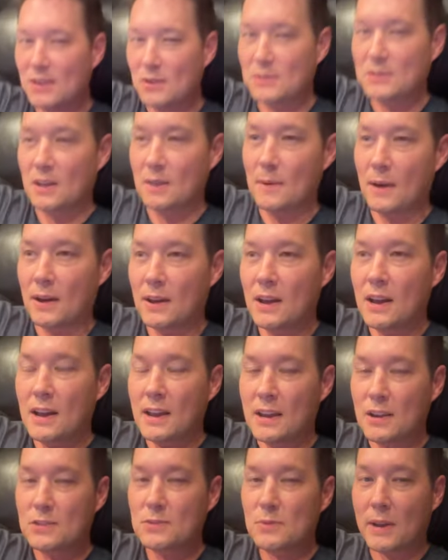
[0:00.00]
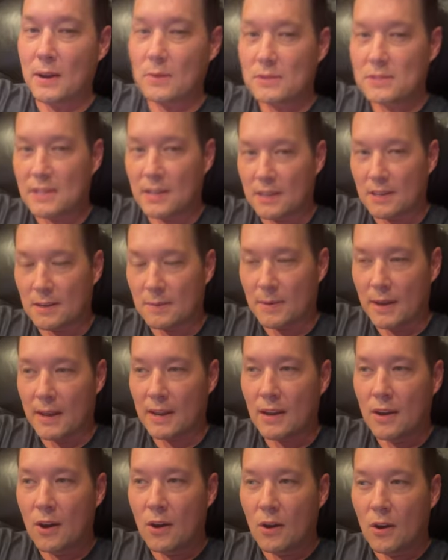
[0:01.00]
you want to talk about. Here's what I would say in the
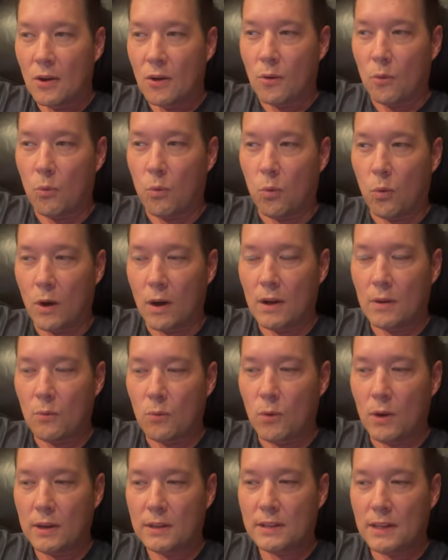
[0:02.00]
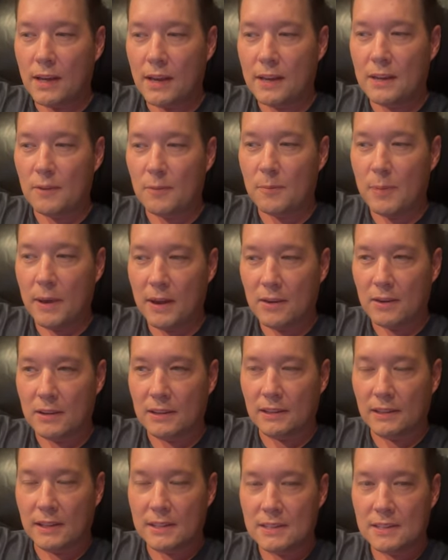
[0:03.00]
debate. What what kind of
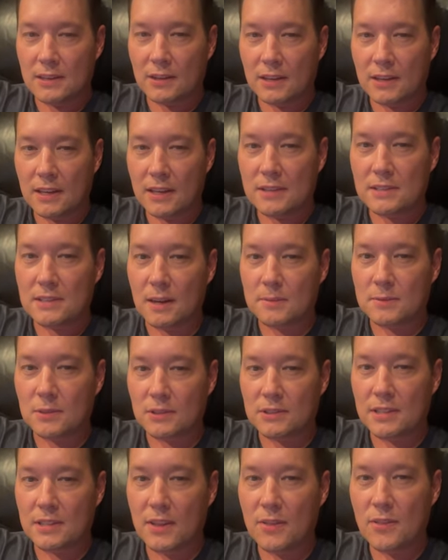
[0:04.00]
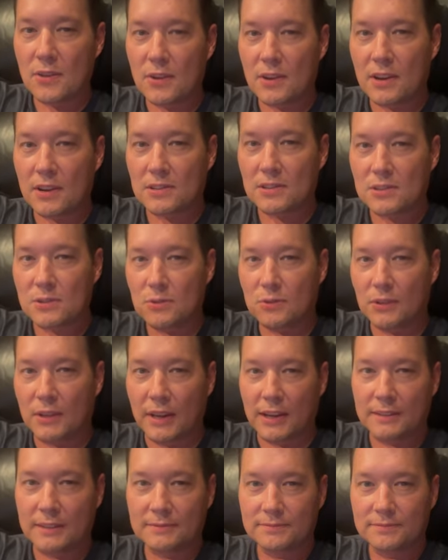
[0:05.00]
parent lets their kids up till 10:30 on a school
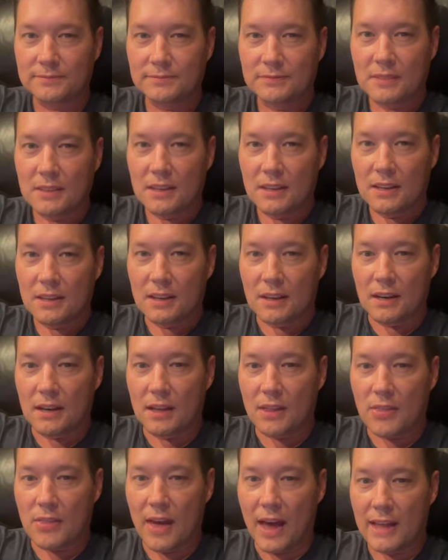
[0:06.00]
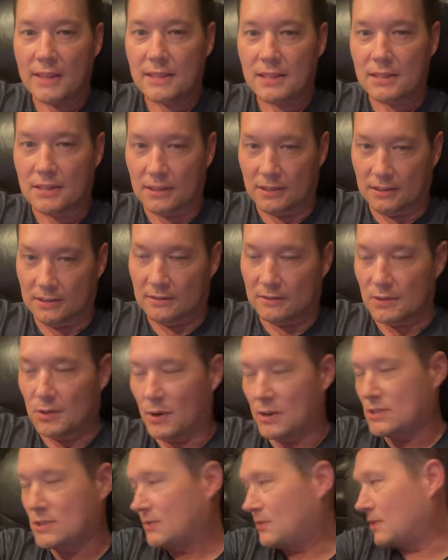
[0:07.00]
night? Uh, that's a good
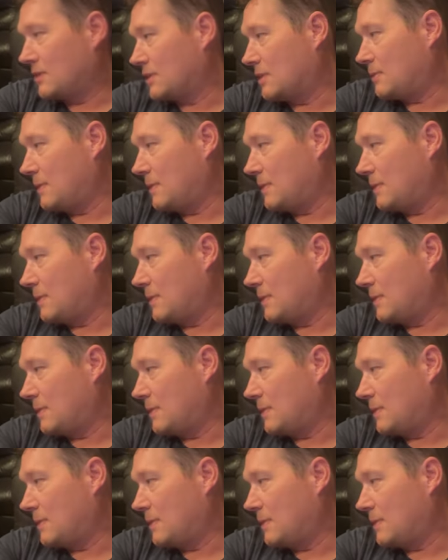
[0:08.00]
question for a